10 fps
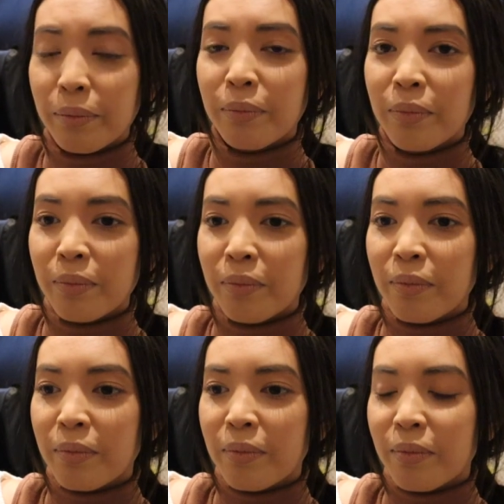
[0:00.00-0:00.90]
And now
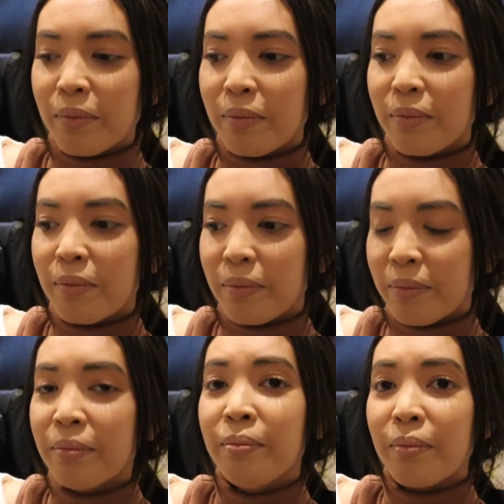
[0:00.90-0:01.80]
we're going today.
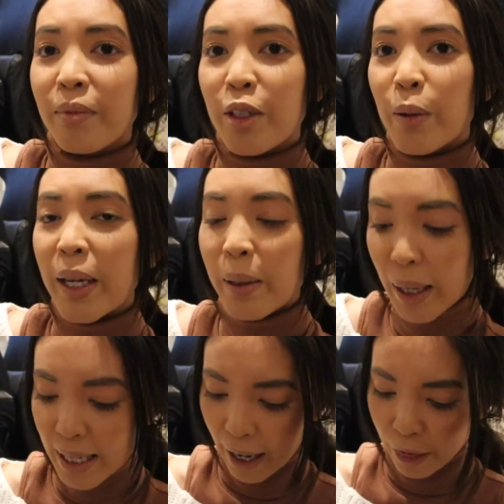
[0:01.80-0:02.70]
Mm -hmm. So
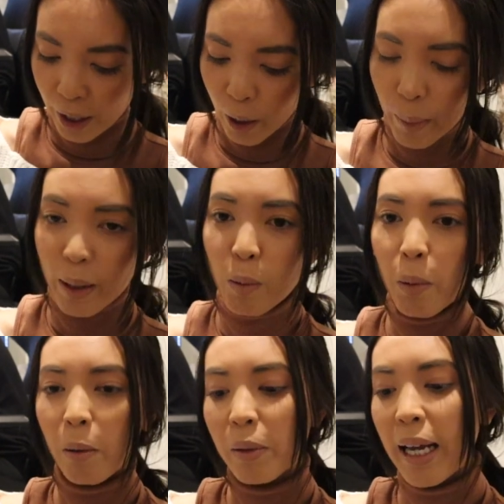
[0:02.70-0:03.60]
anyways, I think we will
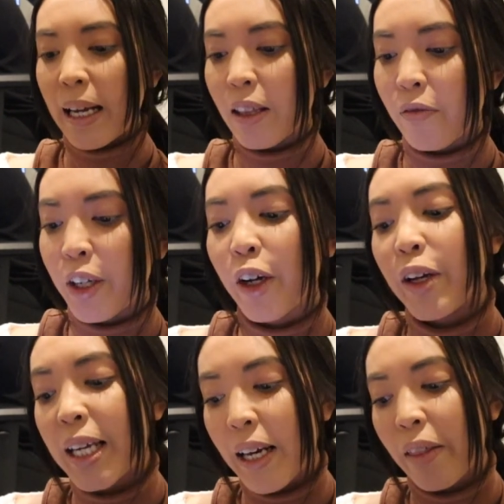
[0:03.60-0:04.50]
probably end the
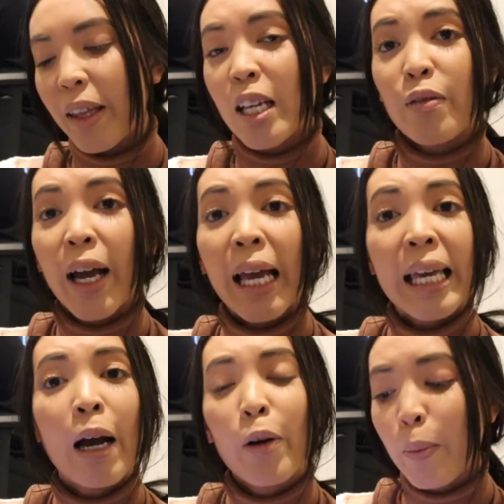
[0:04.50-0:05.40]
video here. Thanks for
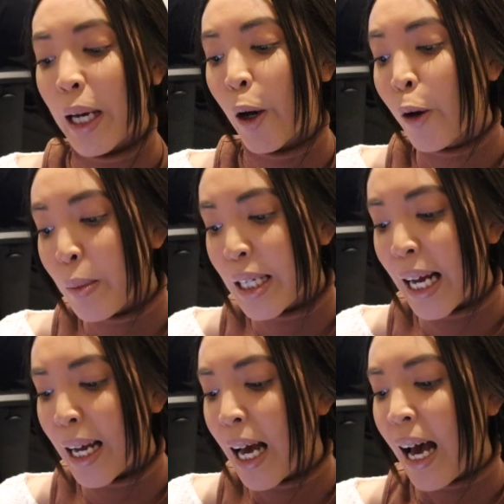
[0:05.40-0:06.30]
hanging out with me at home
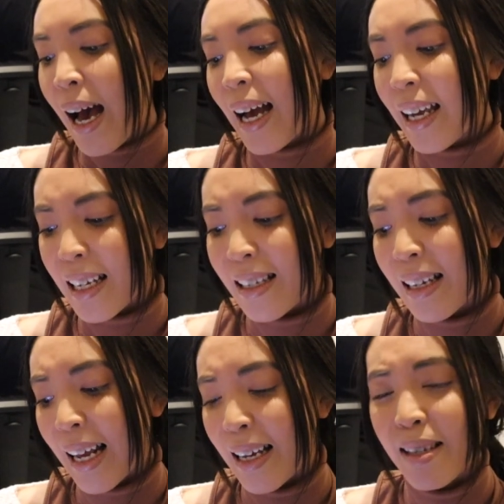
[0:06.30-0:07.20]
today. I guess the
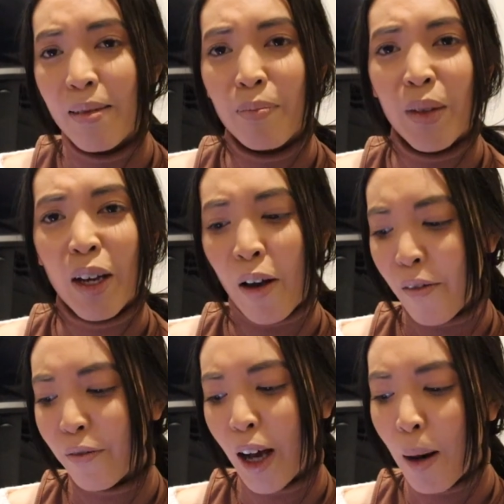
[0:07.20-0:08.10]
next
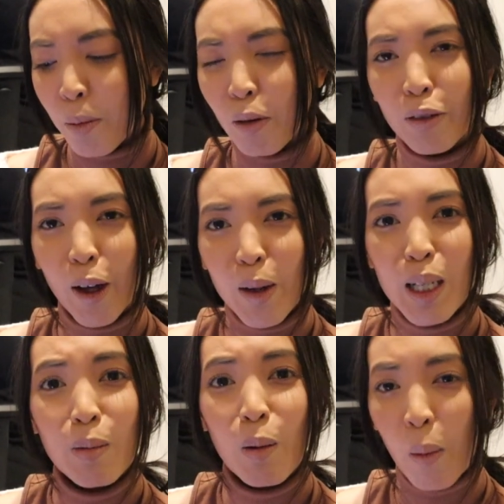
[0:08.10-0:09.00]
couple of
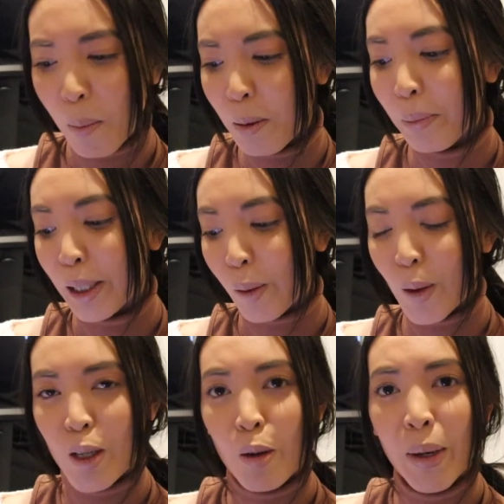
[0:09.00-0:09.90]
vlogs will probably
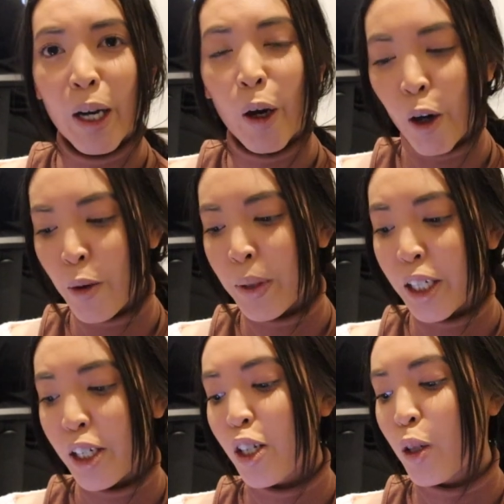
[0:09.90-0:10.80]
also be at home and
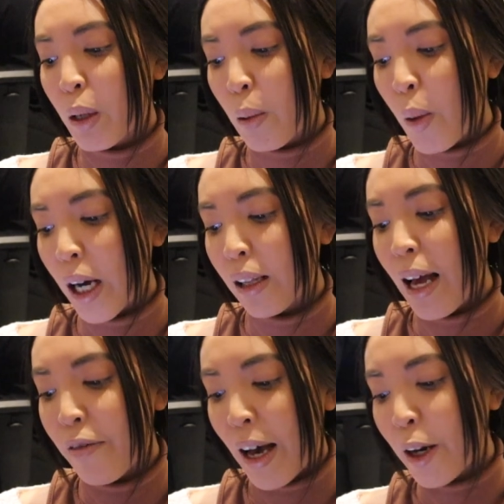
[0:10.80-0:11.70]
just doing work
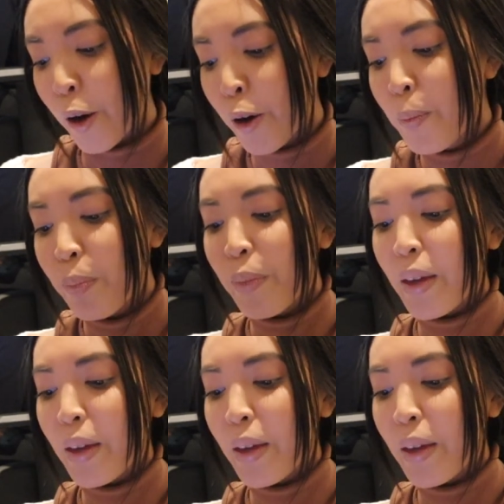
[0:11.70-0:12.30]
life at home.